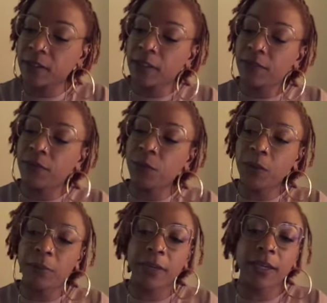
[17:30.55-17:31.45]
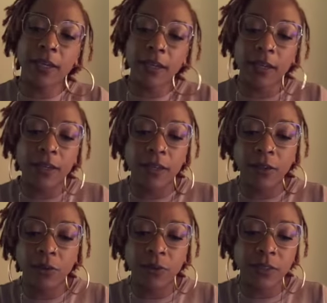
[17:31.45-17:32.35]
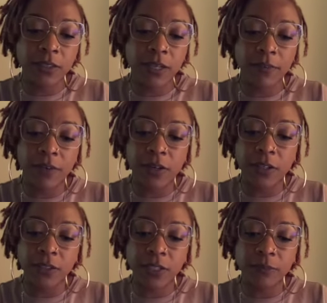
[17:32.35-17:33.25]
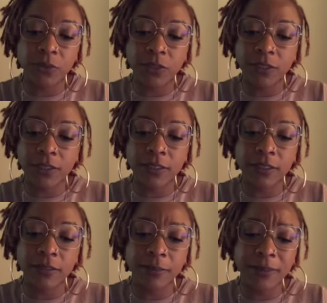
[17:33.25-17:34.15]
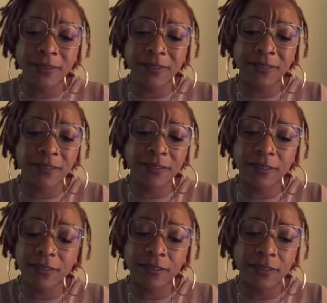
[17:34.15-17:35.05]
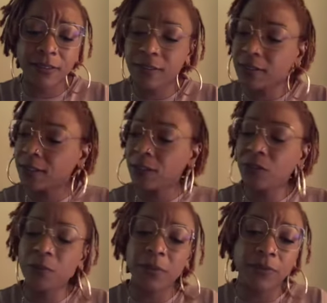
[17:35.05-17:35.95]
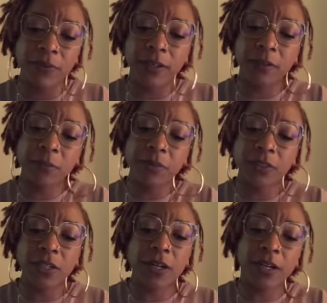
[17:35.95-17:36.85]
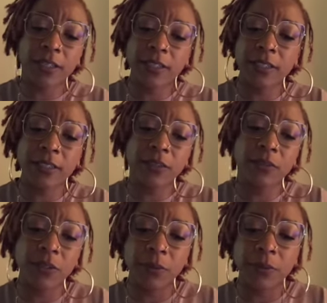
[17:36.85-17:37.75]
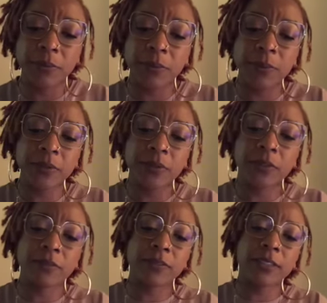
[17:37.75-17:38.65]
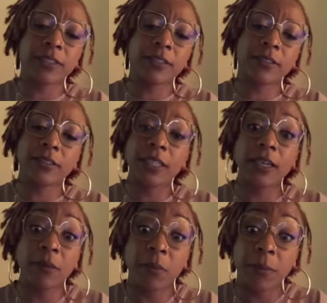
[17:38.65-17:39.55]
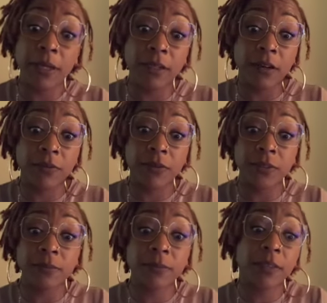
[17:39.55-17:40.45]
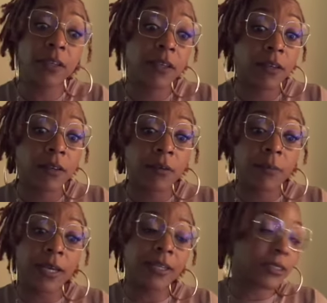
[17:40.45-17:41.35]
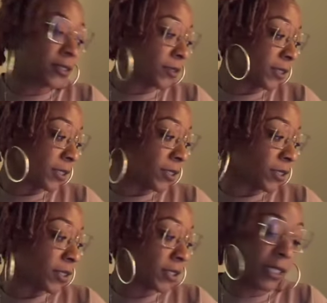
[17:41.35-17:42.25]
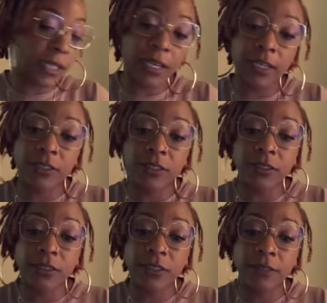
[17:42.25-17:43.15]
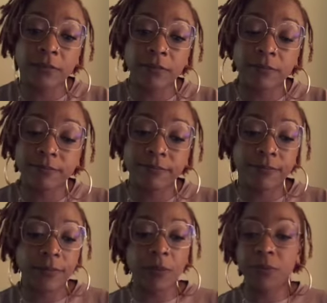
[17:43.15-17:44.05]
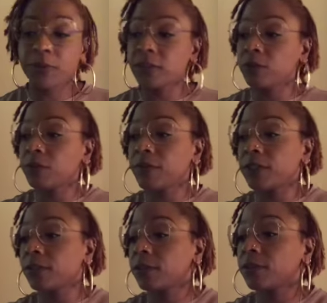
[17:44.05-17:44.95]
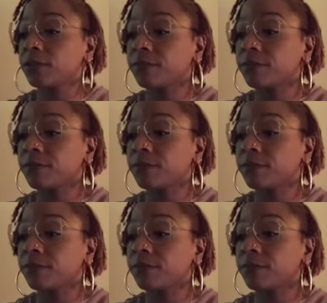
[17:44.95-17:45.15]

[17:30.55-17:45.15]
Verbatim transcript: If you went back, you would still have a hard time trusting this person. You'd be afraid to put your heart in it. You'd always be wondering if they, they coming back to offer you something. But I just don't think you're going to take action on it. Empress in the reverse.